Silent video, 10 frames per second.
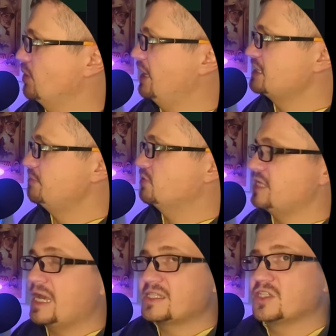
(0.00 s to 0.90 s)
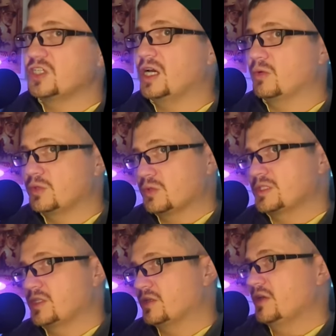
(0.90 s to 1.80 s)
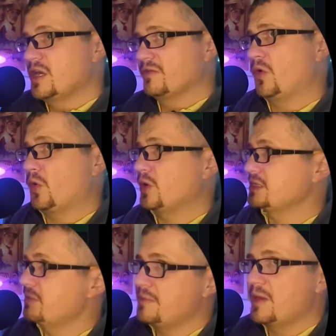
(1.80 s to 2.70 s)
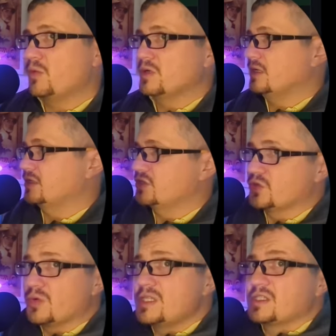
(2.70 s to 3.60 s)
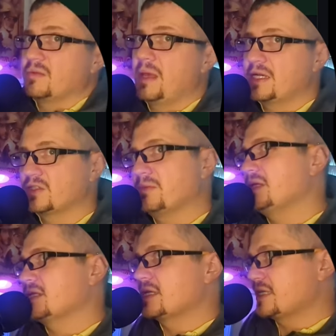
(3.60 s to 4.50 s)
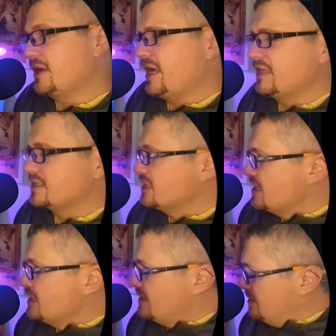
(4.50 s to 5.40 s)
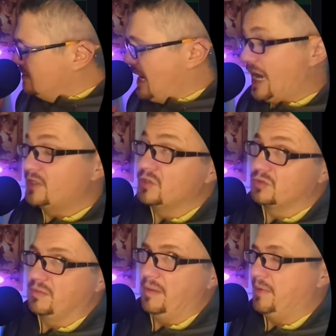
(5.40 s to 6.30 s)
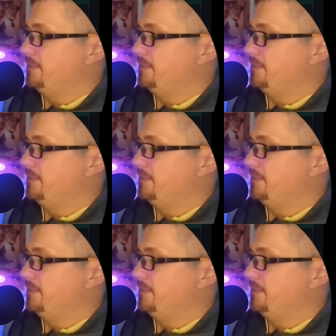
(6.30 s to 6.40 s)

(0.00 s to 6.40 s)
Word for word: expose XHR, which was done for request. Maybe I wanted to read some extra metadata headers. I don't remember.